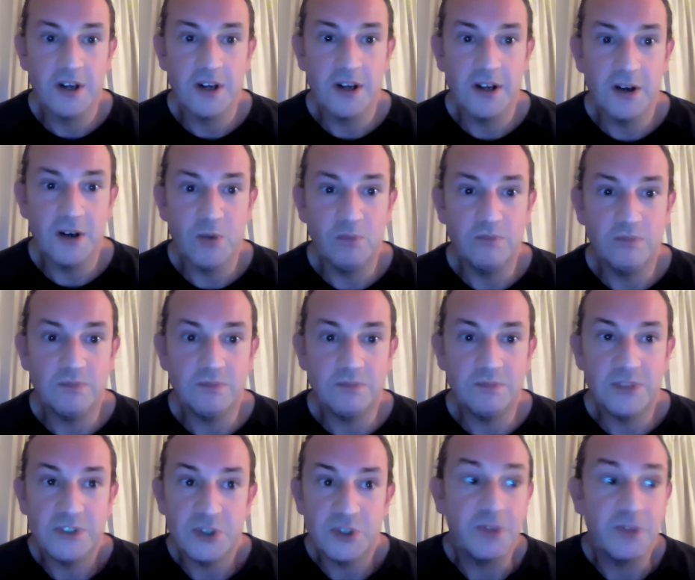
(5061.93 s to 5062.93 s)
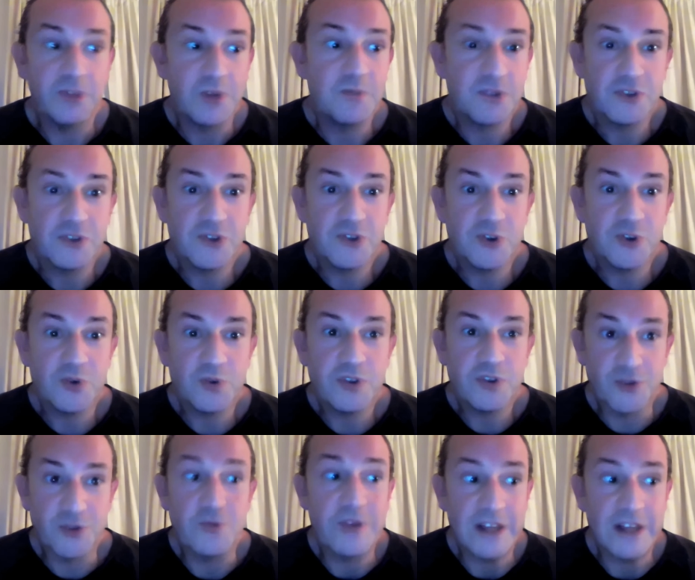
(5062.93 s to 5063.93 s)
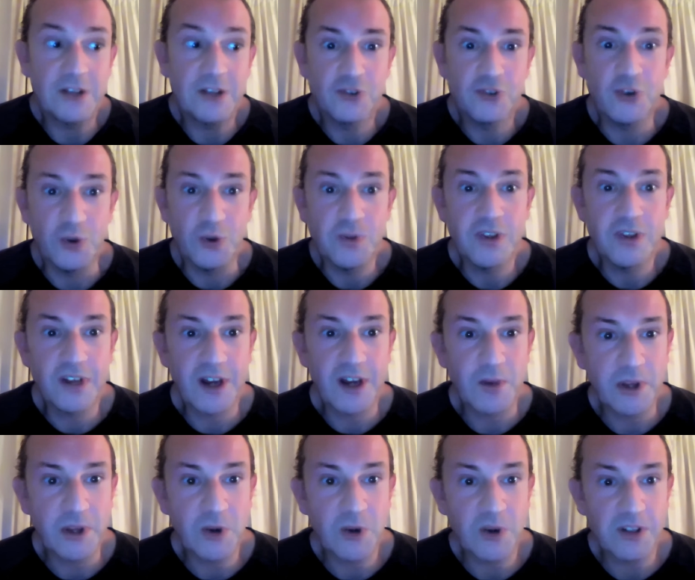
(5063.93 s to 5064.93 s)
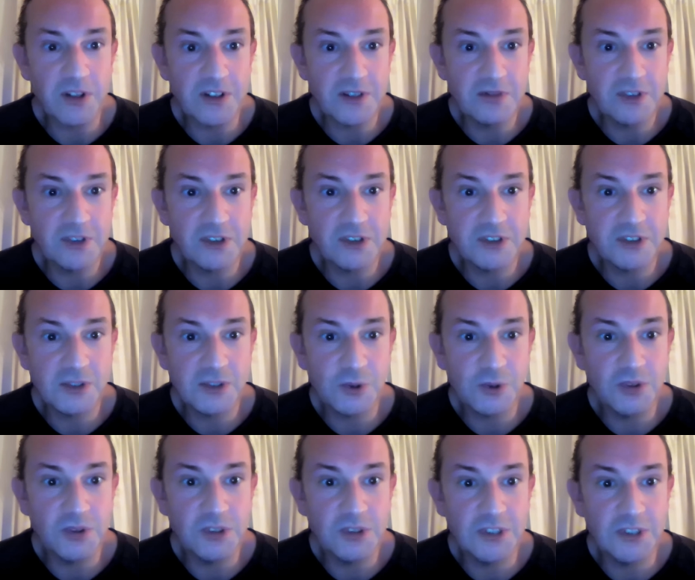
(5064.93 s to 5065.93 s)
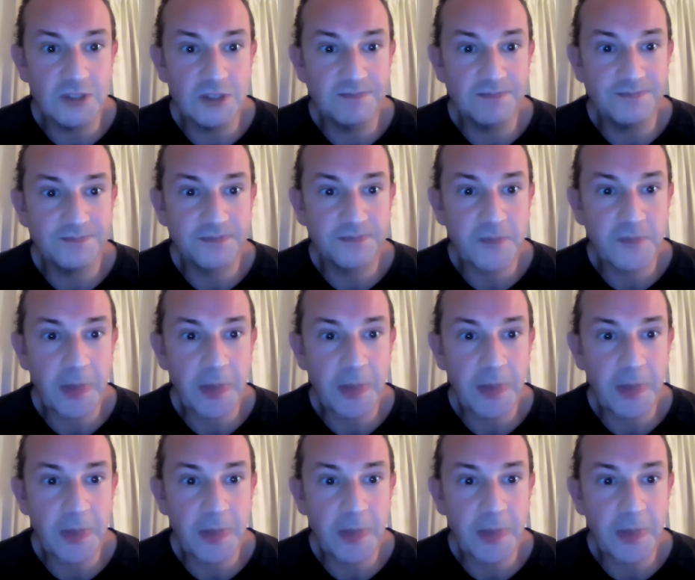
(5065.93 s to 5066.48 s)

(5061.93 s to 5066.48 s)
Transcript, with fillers: Um, but sometimes the truth, the real truth, can be quite difficult to um,